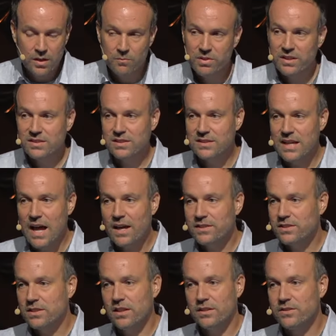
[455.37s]
Because the tax
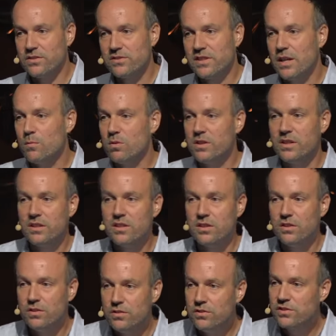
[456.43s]
collectors, they were in
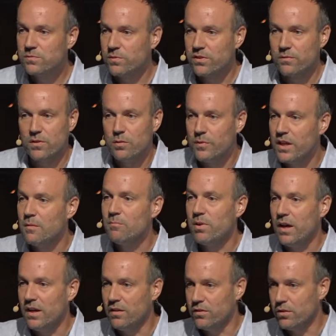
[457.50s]
cahoots with the Roman
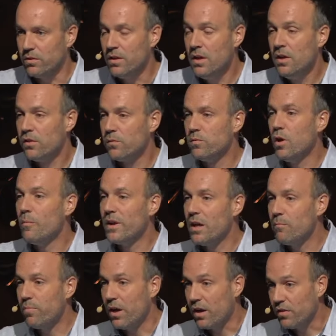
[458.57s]
Empire, the Roman
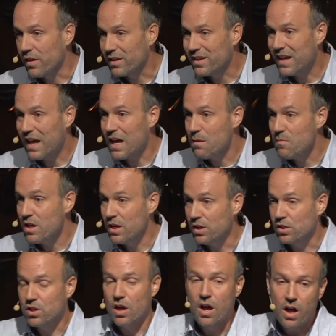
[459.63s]
Empire that came in
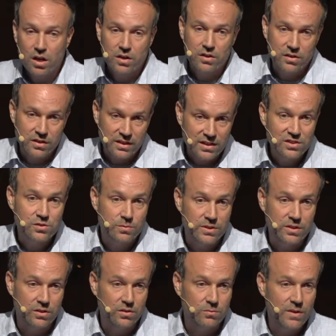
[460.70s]
and conquered
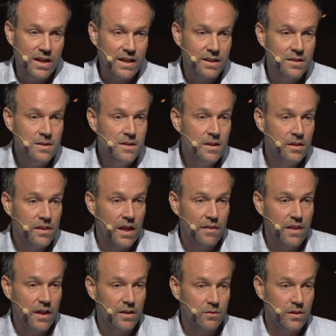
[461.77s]
Israel, right?
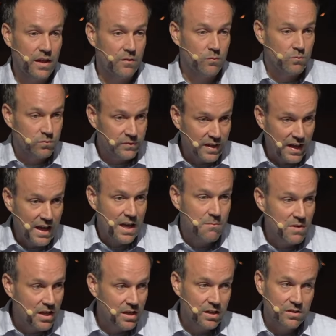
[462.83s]
That came
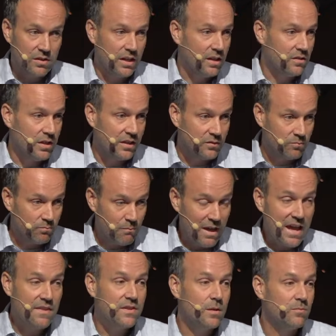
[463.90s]
in and
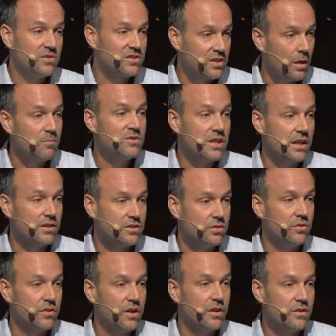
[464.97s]
made them subject
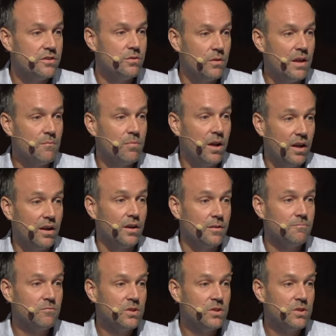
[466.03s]
to their new empire.